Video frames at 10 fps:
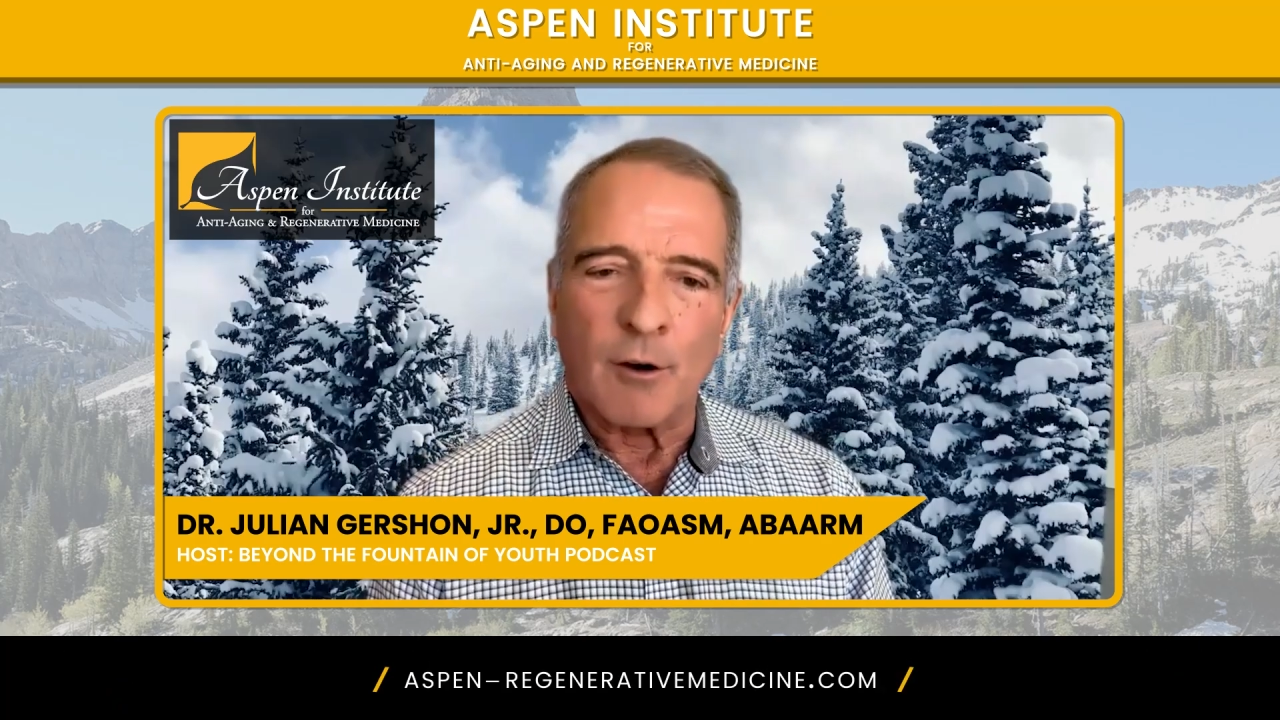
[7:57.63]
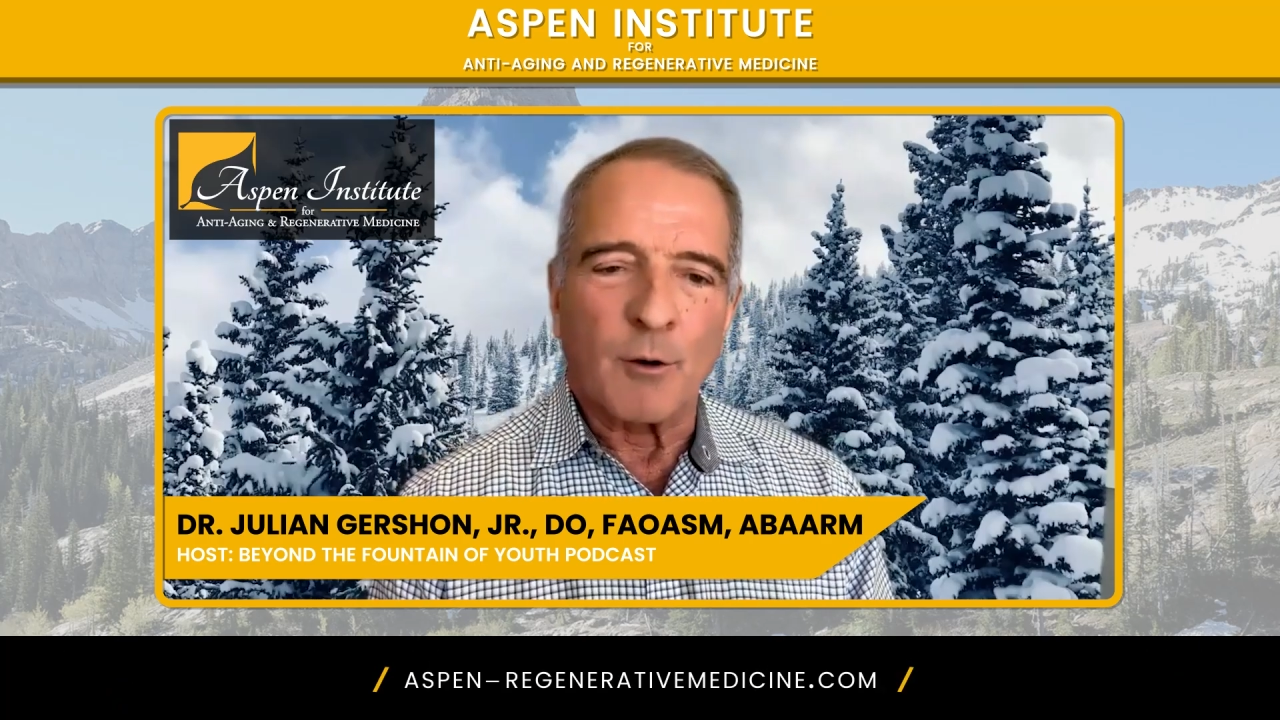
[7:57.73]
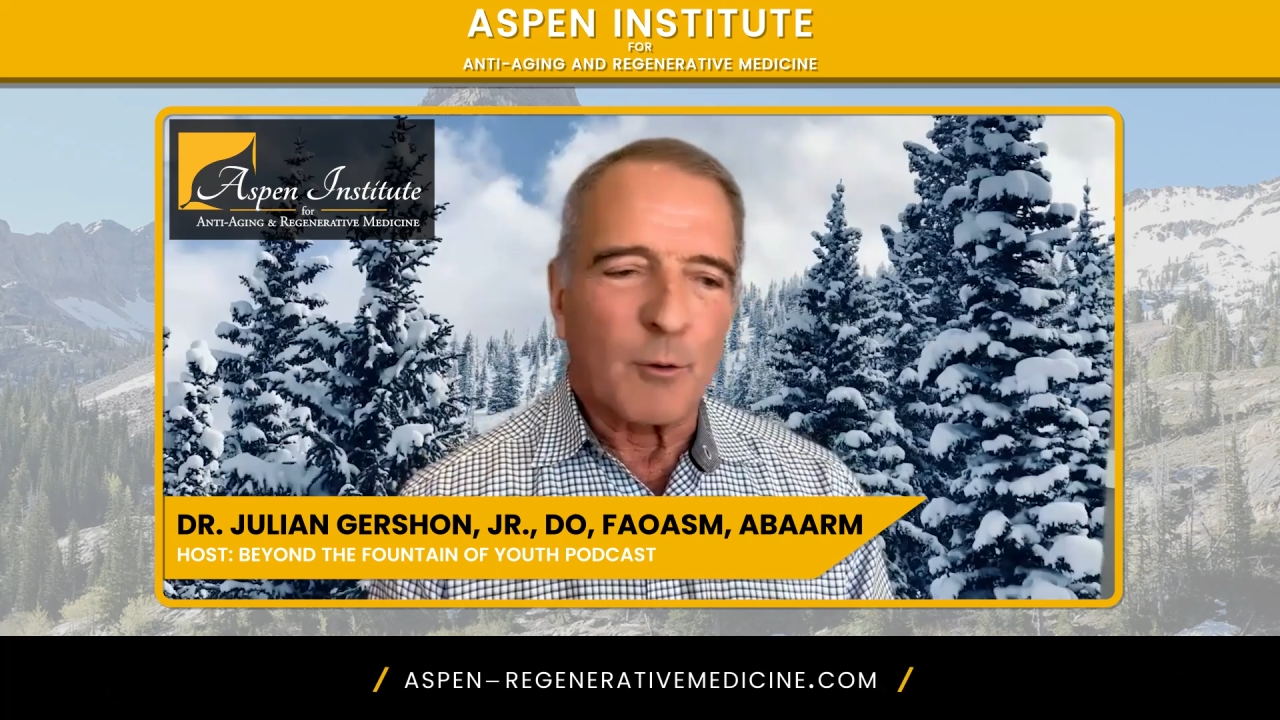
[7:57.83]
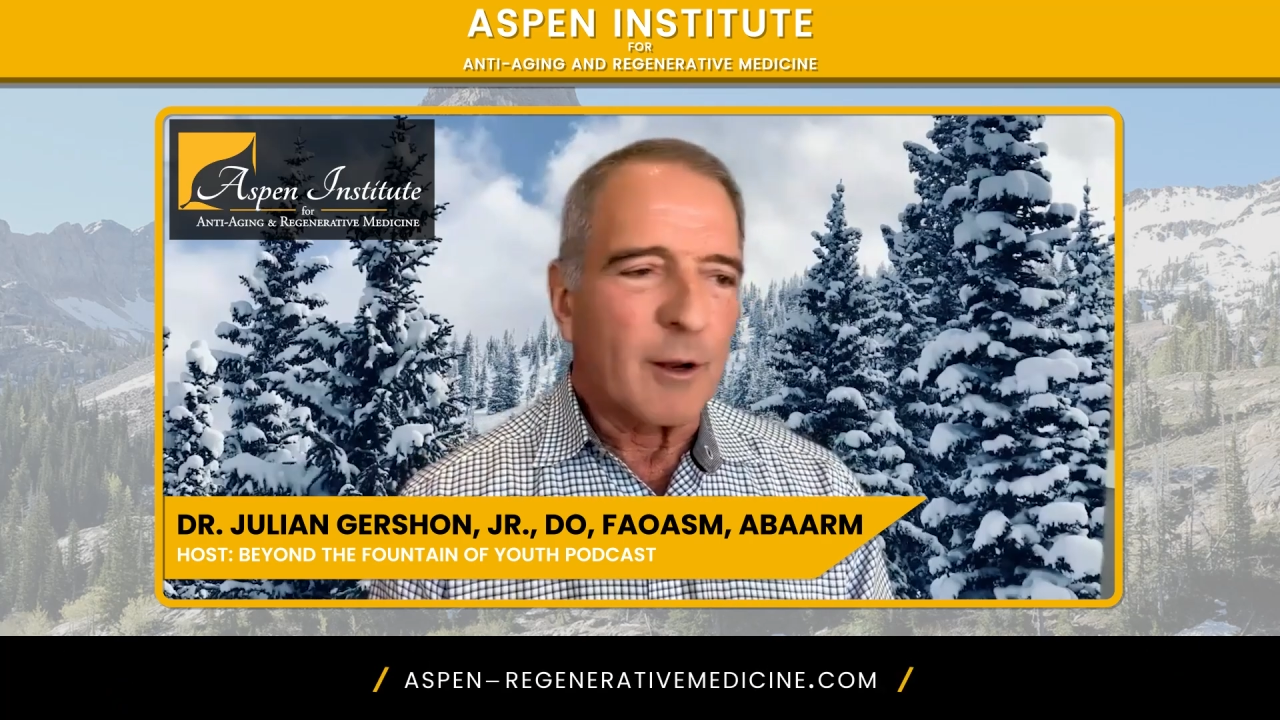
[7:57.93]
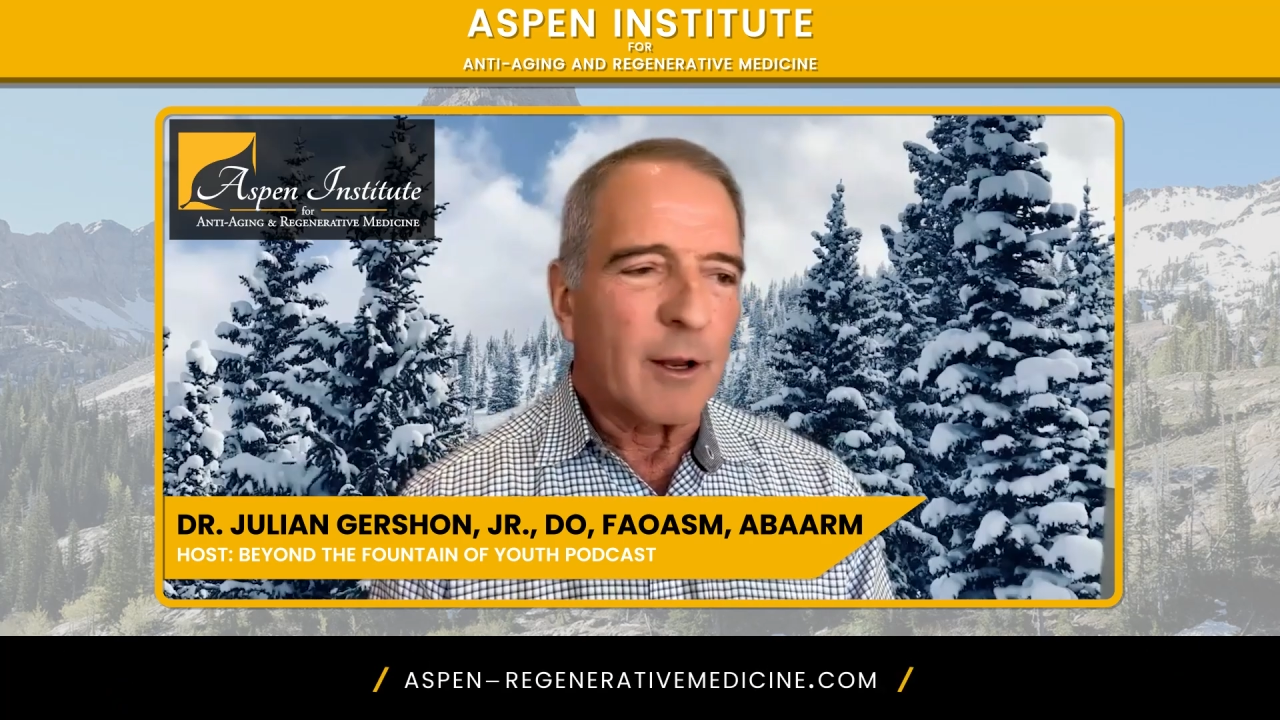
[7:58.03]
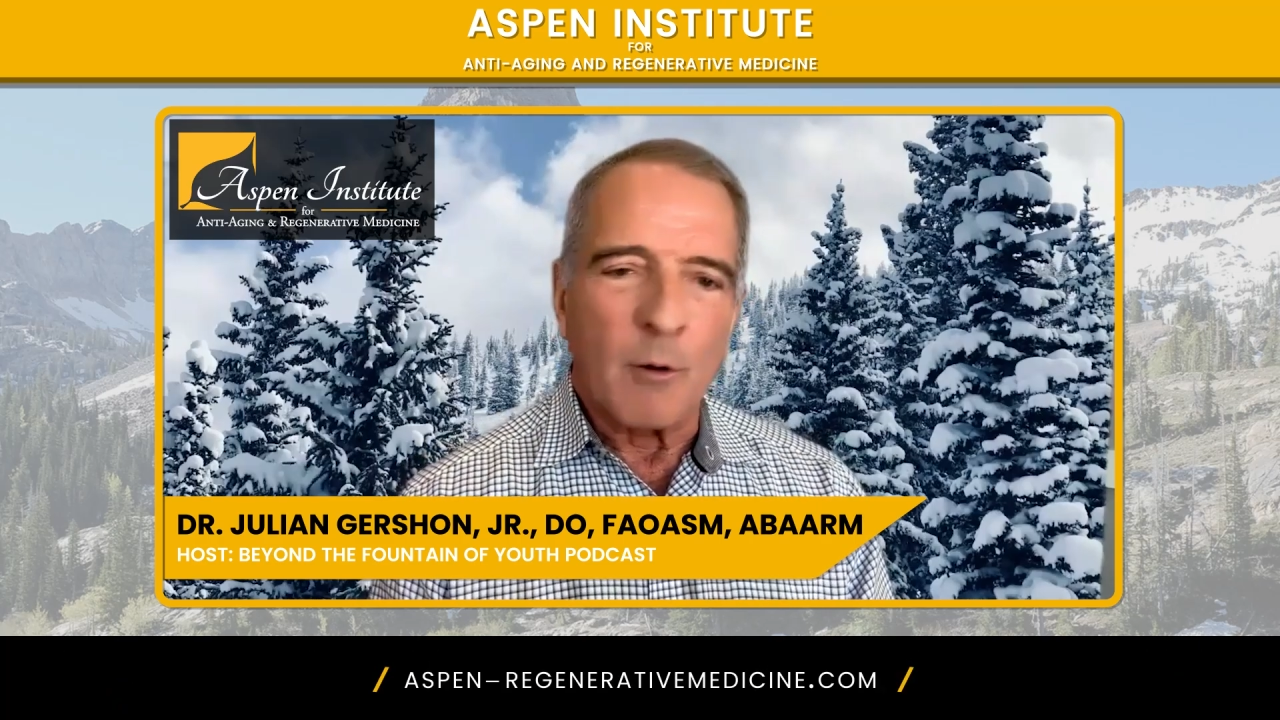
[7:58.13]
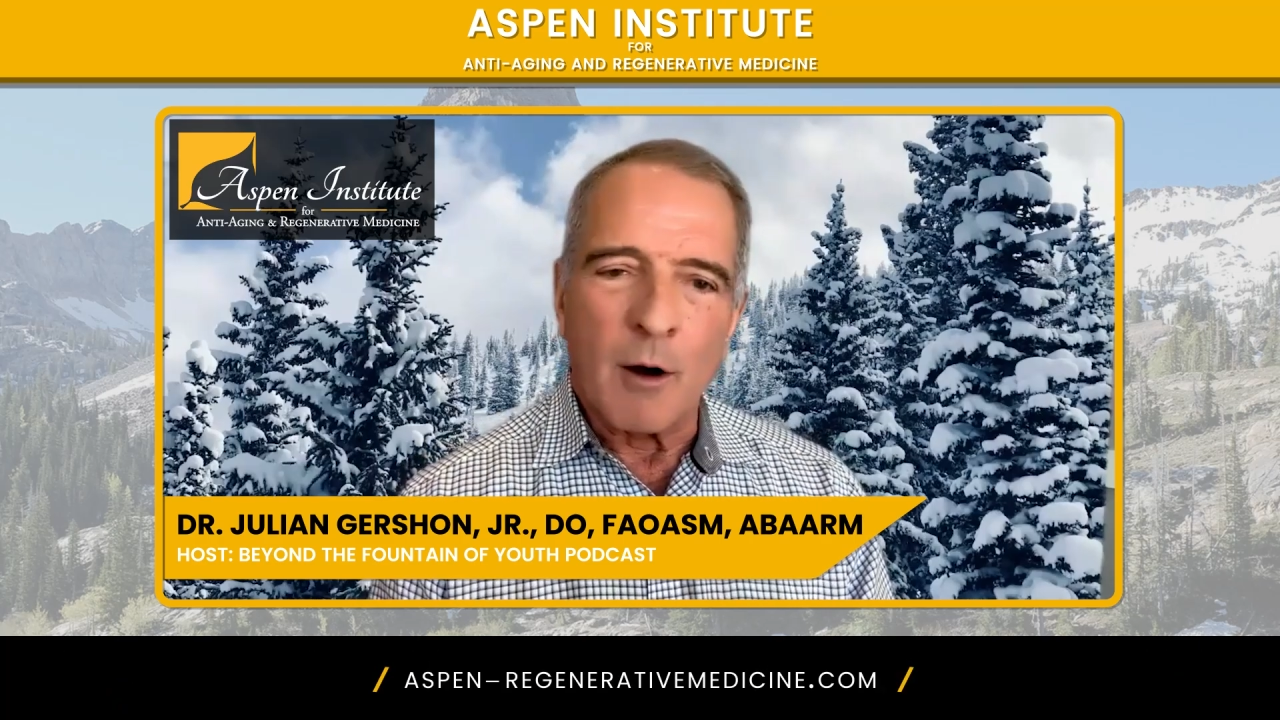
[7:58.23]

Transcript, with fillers: or hurt when